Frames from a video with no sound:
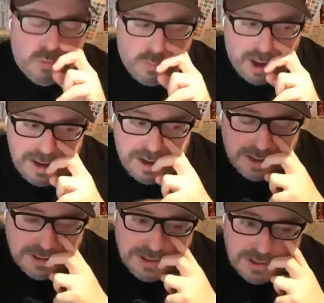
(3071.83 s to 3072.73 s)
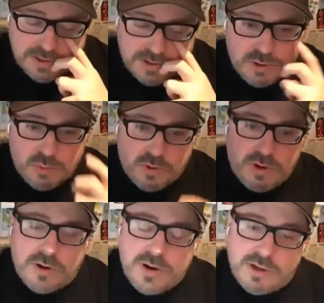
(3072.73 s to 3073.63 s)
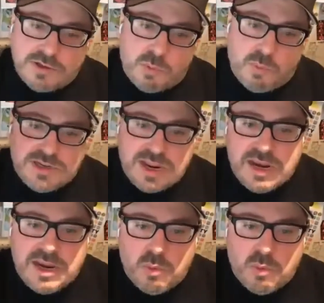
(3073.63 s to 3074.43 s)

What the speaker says: right next to the store is a retaining